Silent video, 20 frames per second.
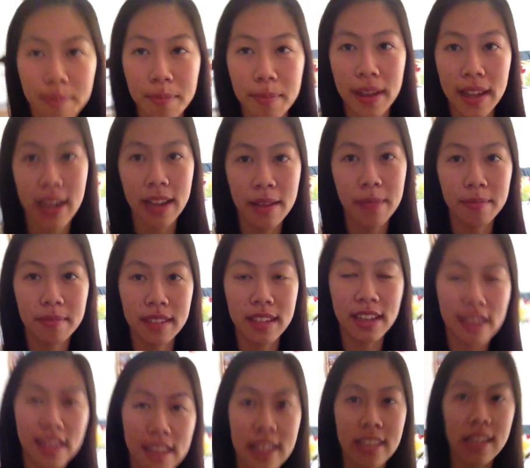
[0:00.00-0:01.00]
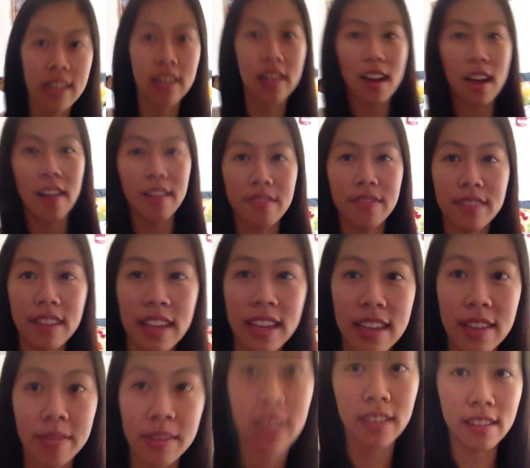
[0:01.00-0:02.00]
But um, today's our off
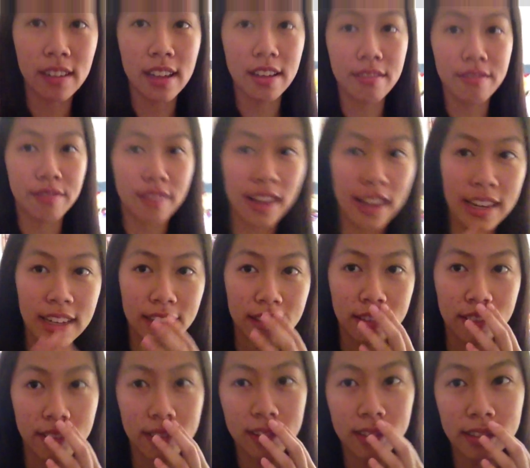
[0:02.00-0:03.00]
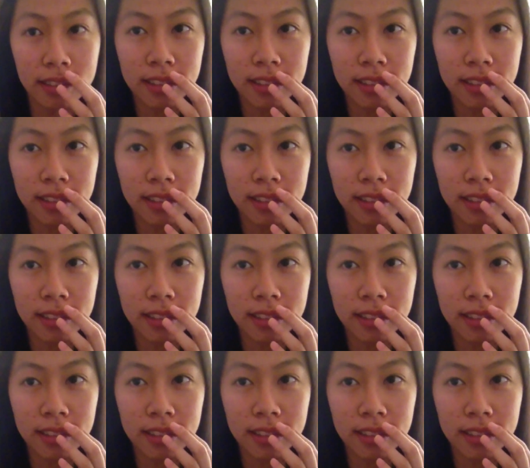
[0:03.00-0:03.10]
day. We don't have final.